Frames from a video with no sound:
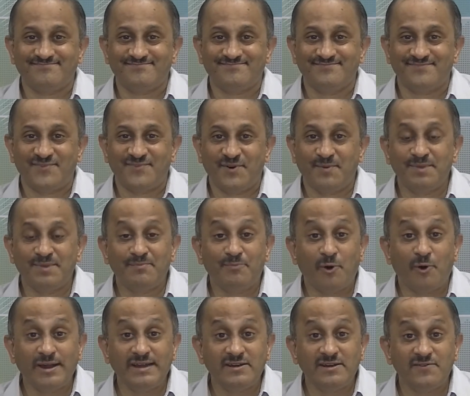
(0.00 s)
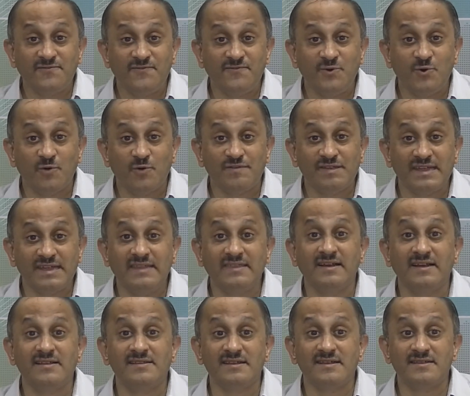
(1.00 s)
from the point of view of
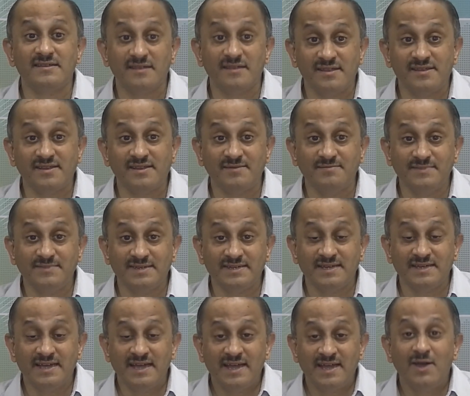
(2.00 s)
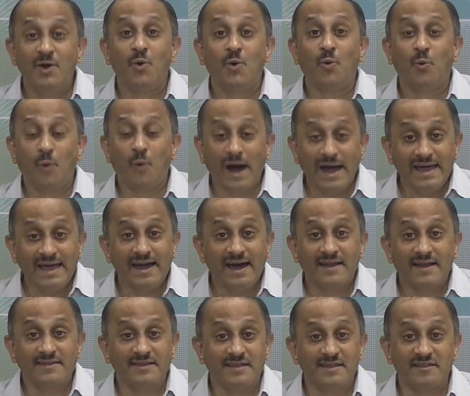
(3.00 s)
signals and systems, why are
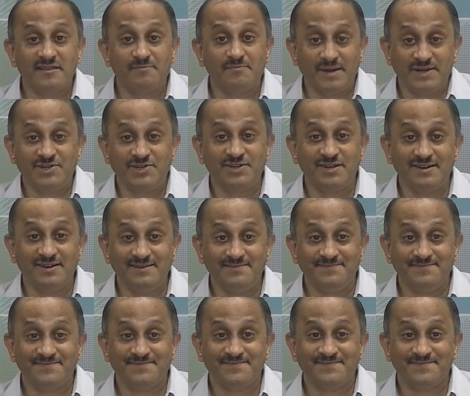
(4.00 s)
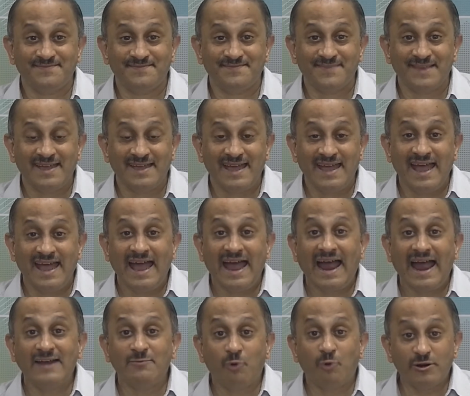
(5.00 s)
they special,
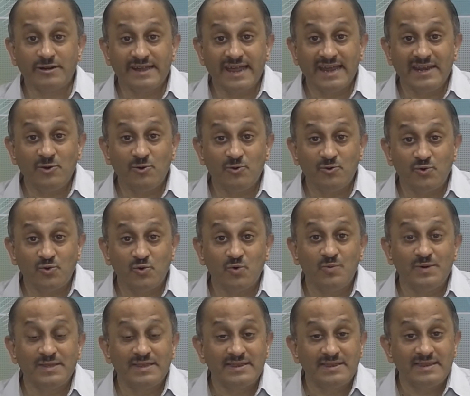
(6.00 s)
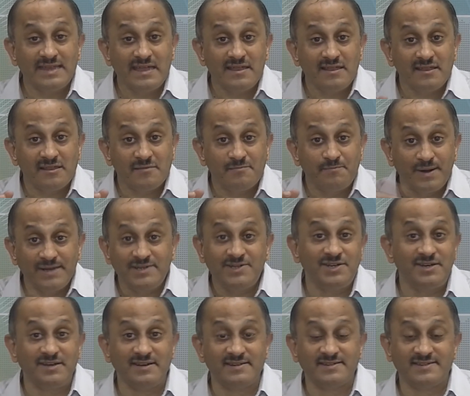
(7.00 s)
and what can you do with these
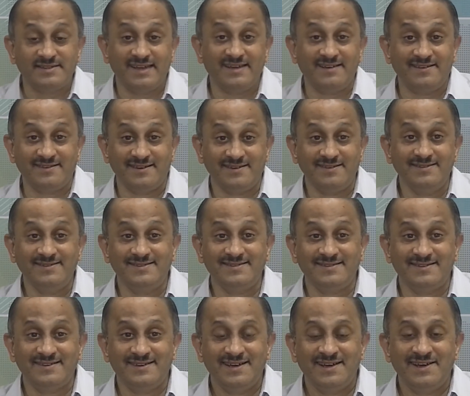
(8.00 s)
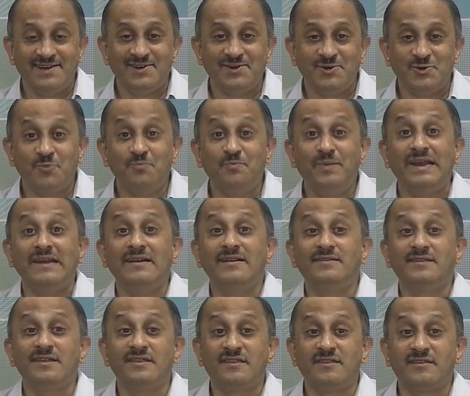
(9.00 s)
special signals to build
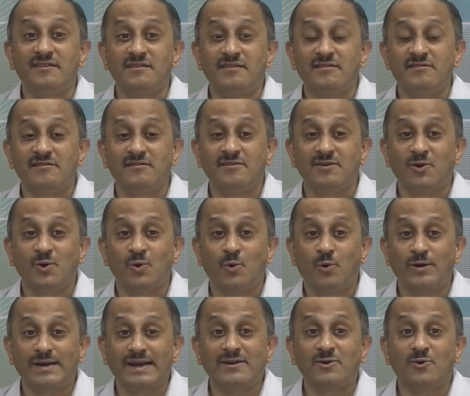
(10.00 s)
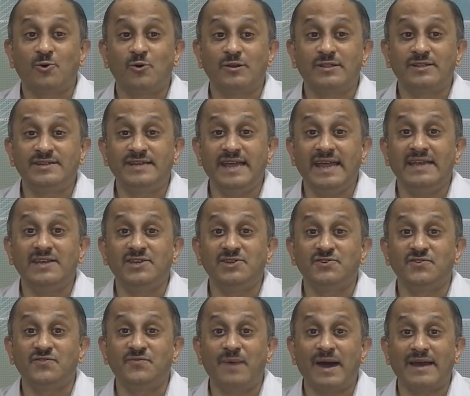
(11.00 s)
this quote unquote change
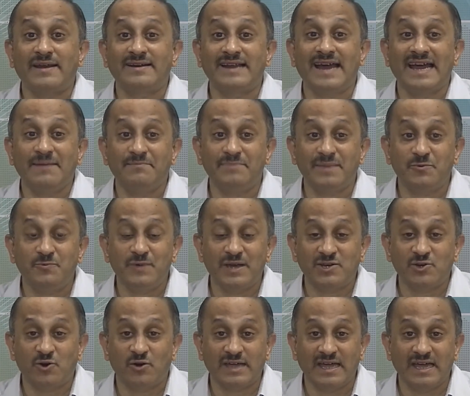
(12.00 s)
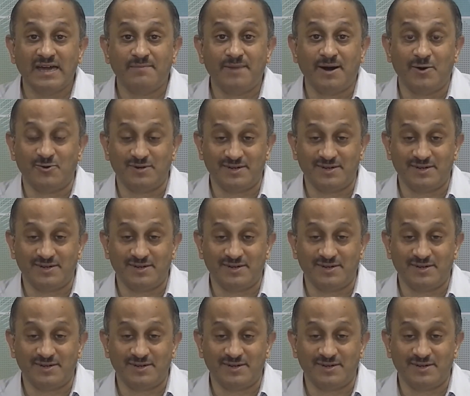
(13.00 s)
of paradigm that we are talking about.